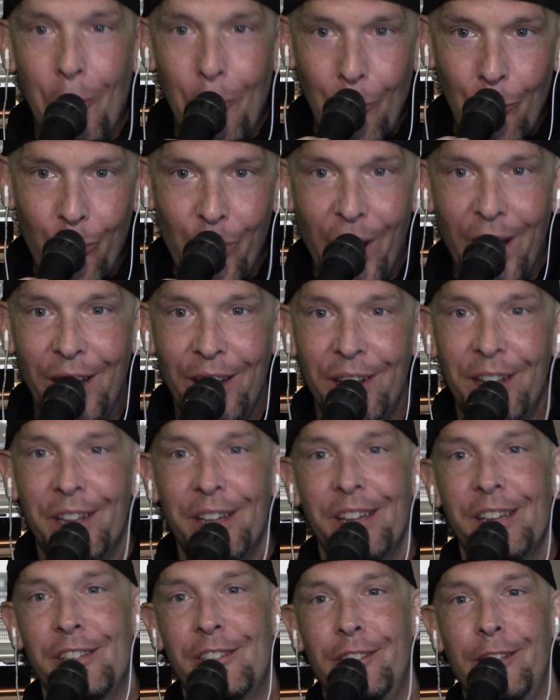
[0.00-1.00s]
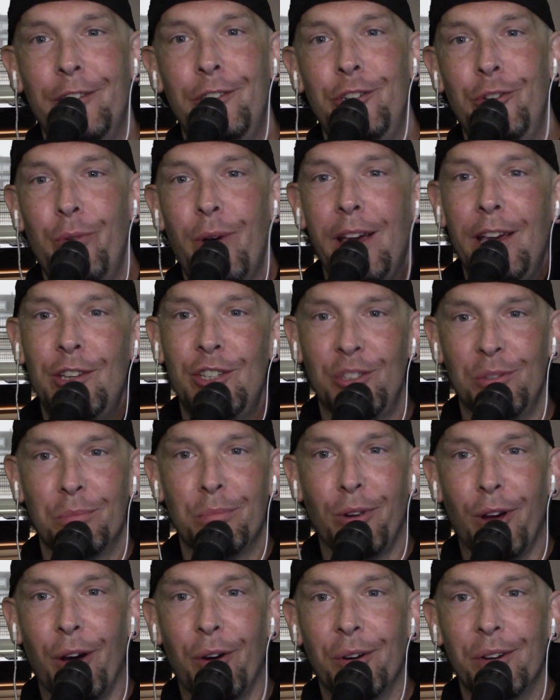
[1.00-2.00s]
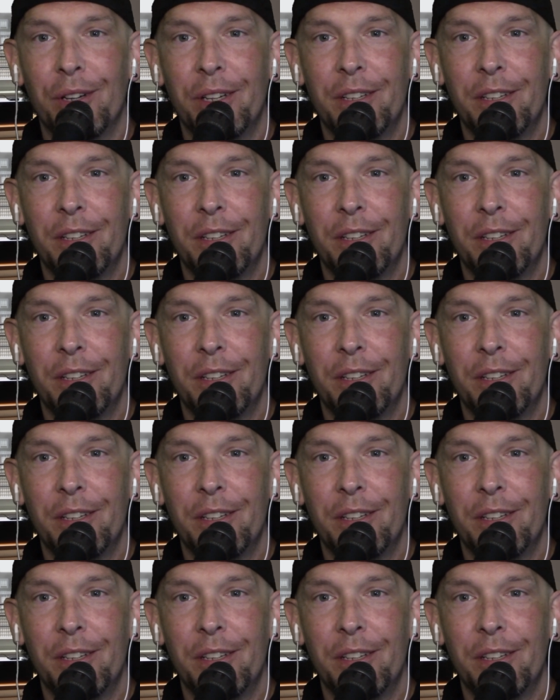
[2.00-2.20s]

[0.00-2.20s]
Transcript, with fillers: win situation, bro.